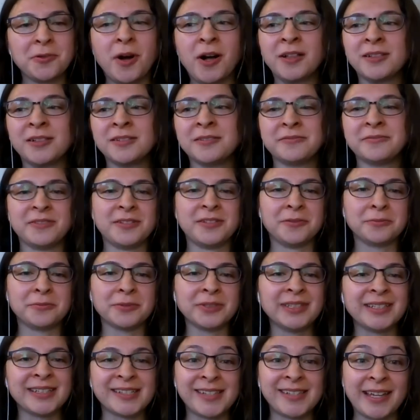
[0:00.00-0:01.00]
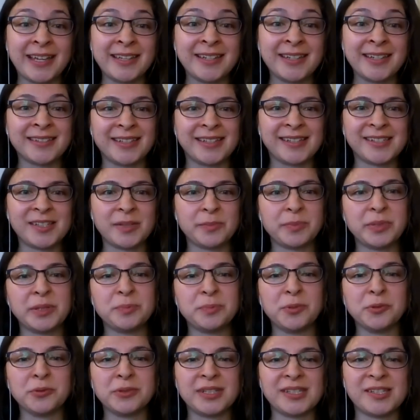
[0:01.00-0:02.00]
all of the really exciting things that
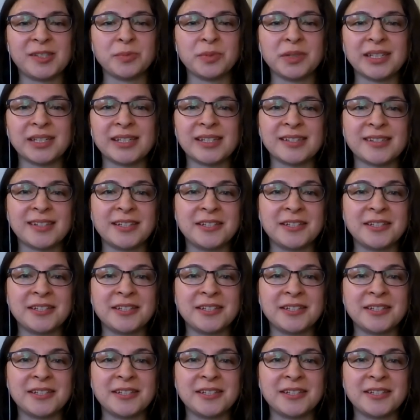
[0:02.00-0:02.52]
people with disabilities